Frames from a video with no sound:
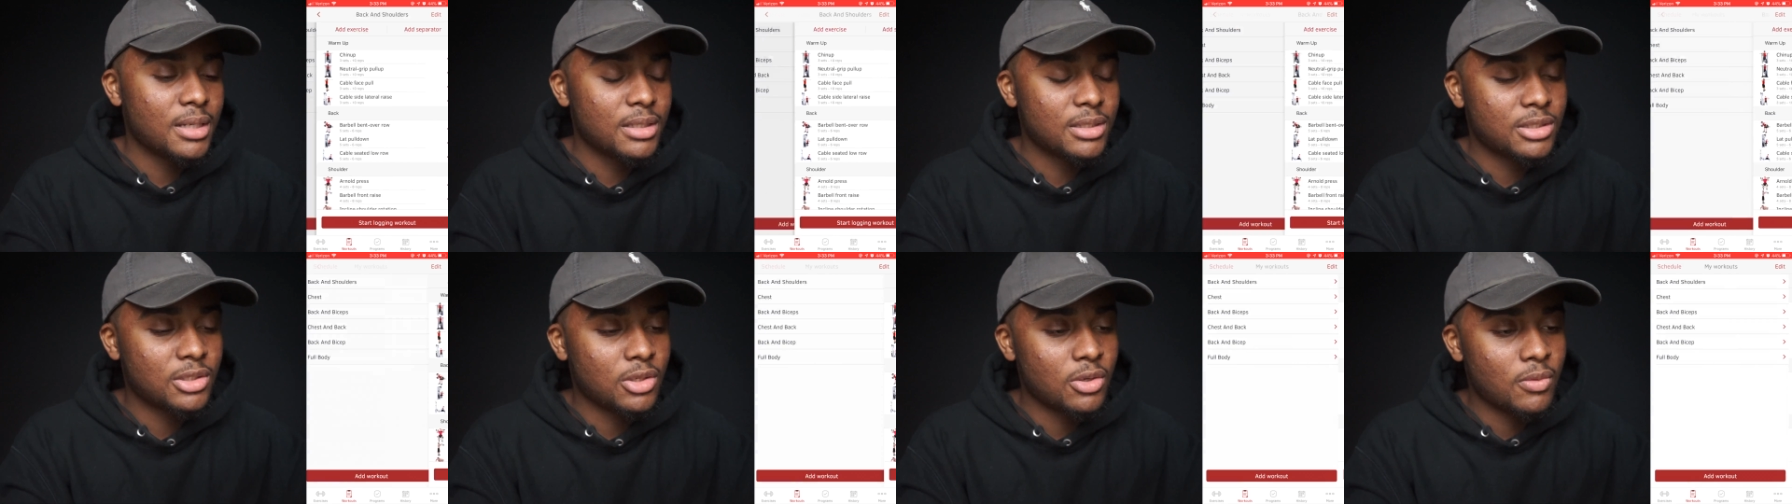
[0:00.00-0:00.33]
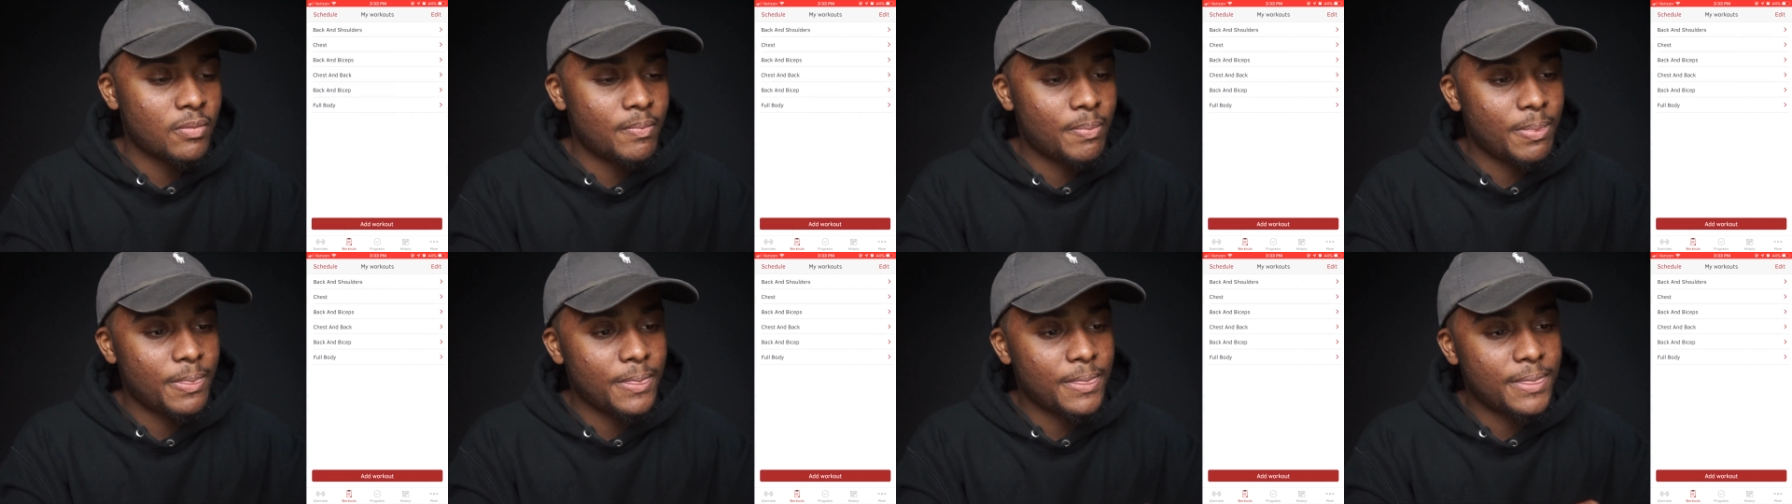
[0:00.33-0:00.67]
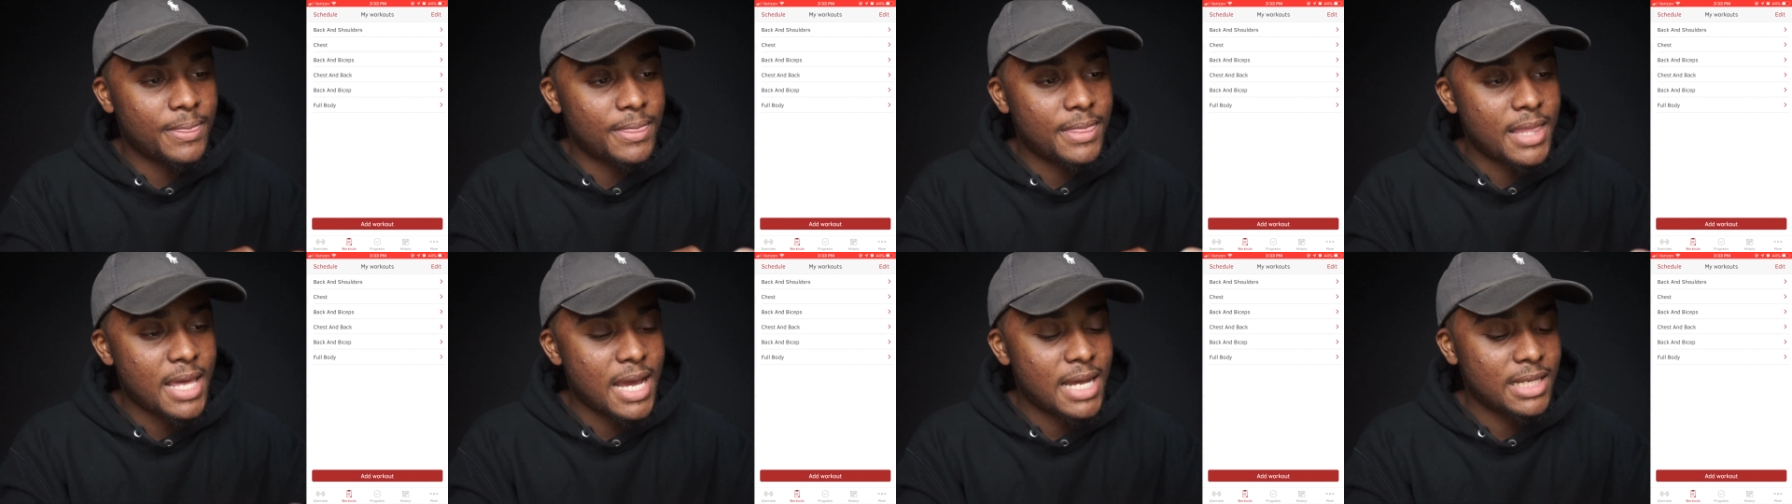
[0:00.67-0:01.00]
So
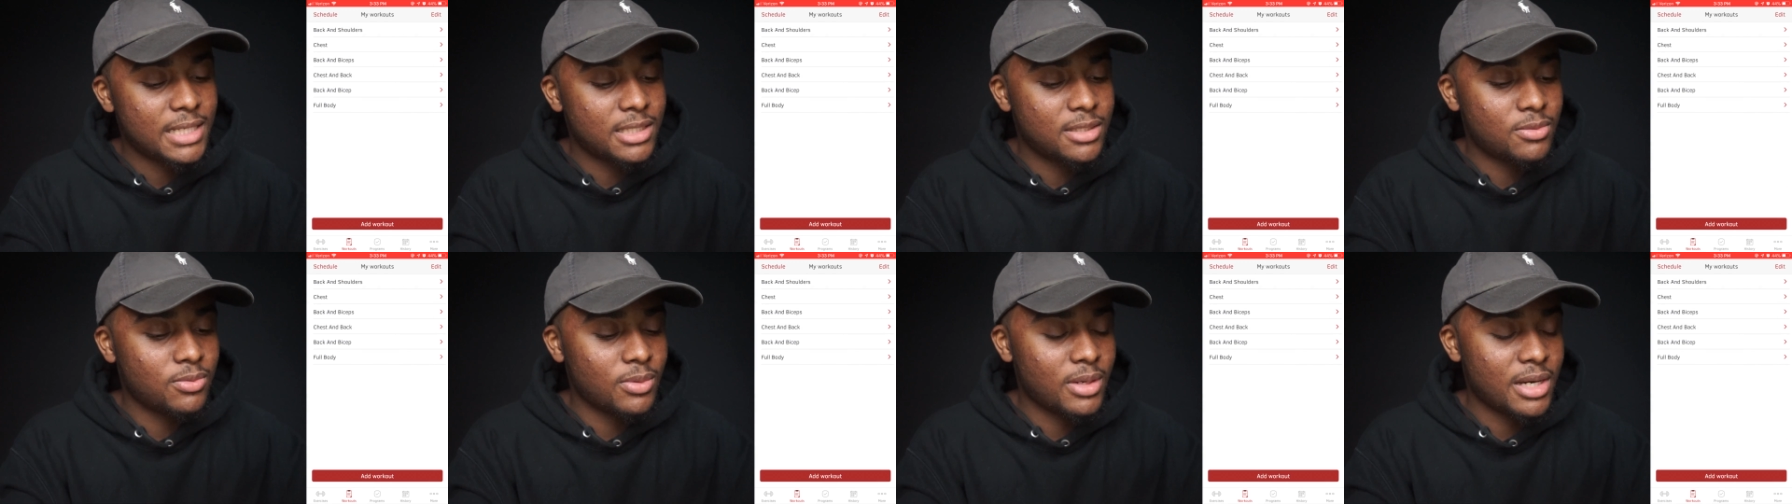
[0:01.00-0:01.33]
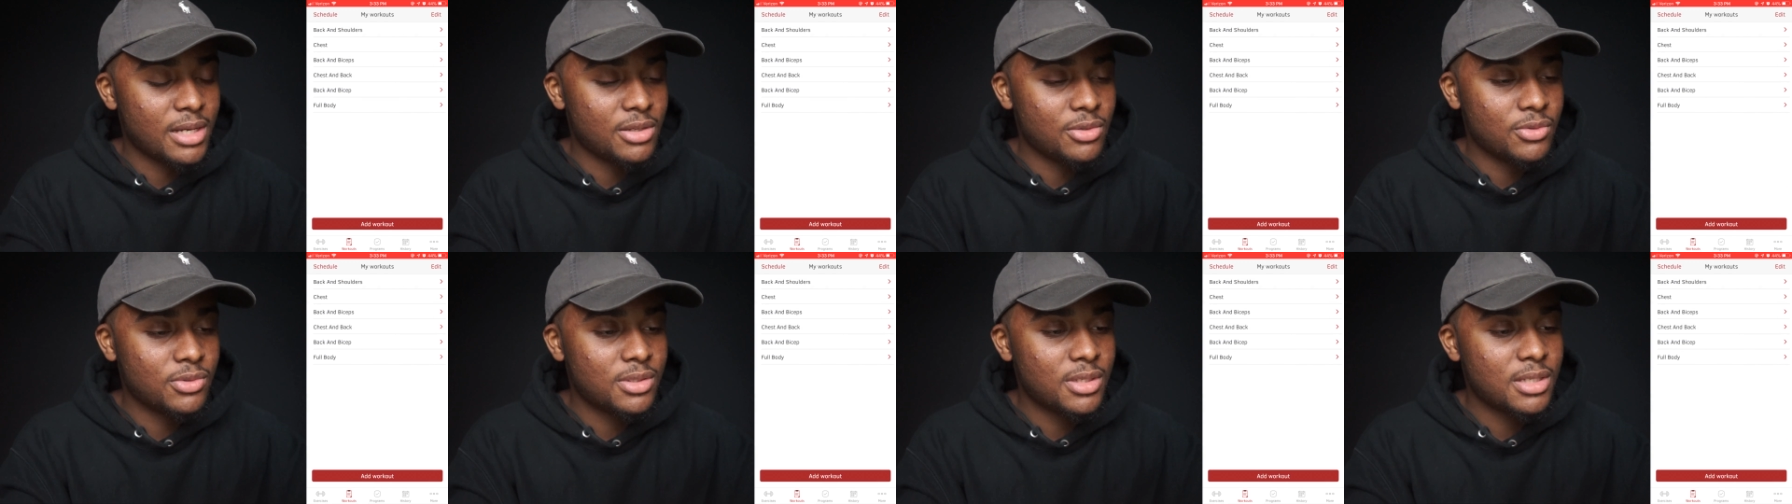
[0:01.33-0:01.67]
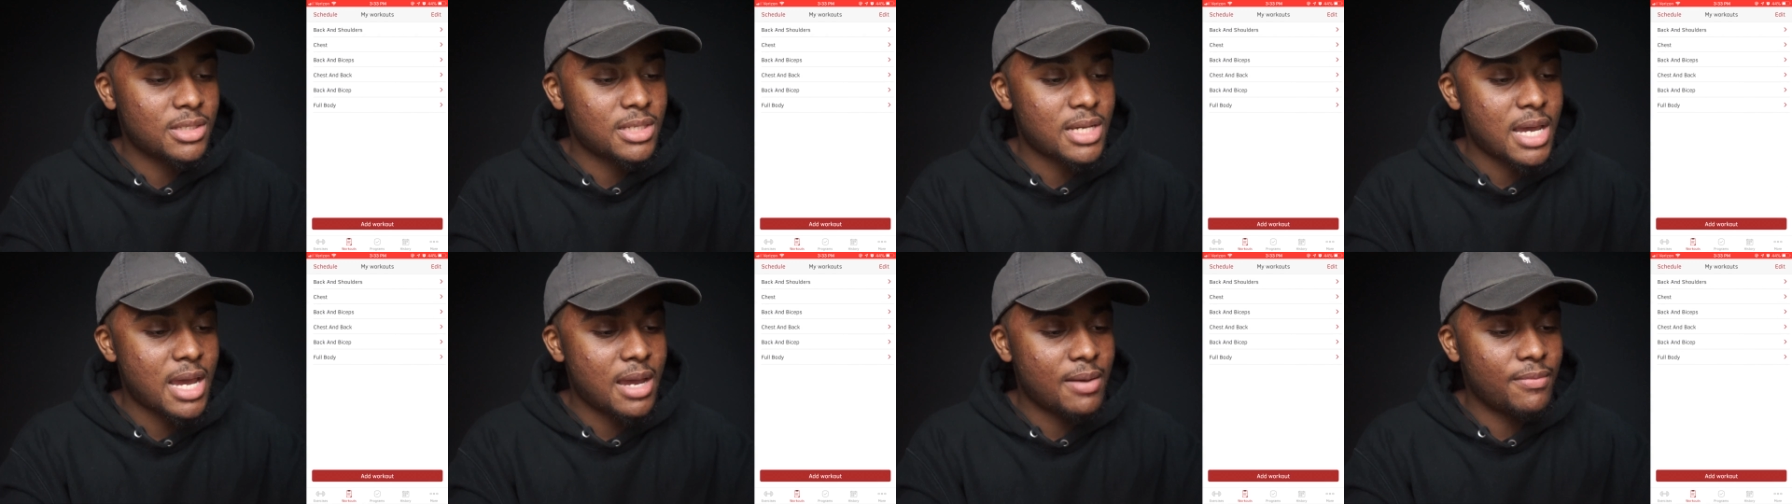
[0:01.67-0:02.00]
that's what I use
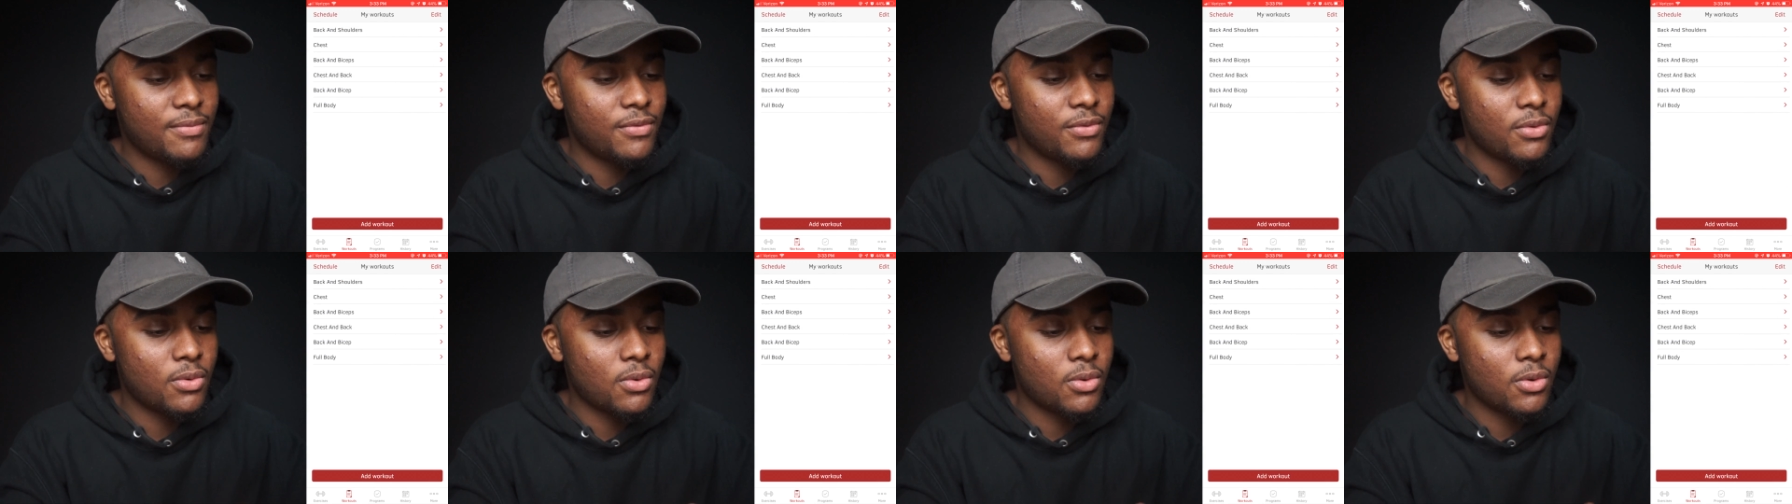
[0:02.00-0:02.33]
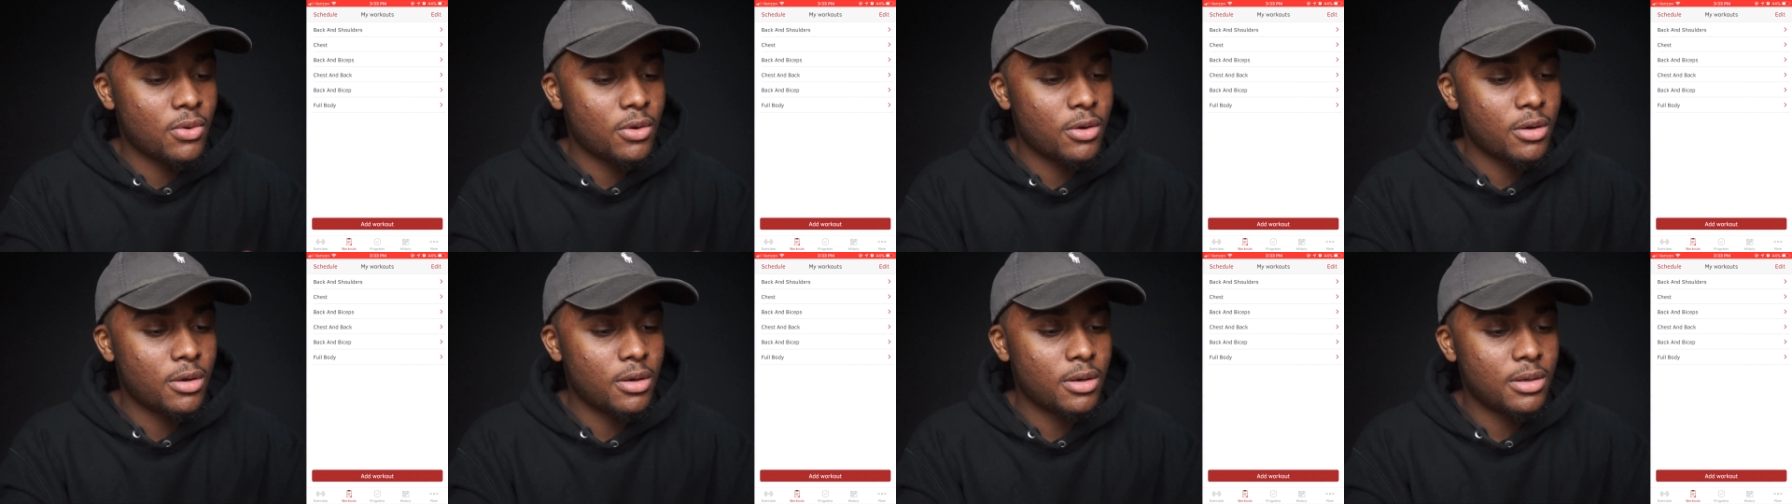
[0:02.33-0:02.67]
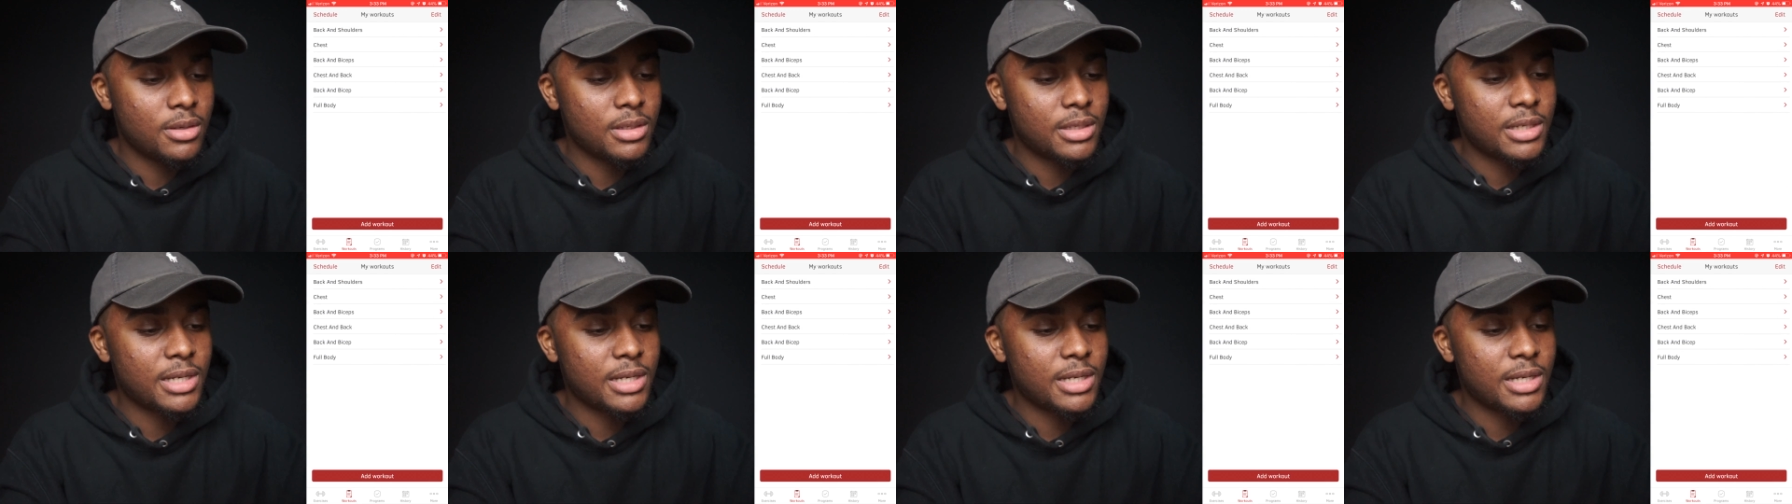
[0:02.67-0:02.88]
this app for.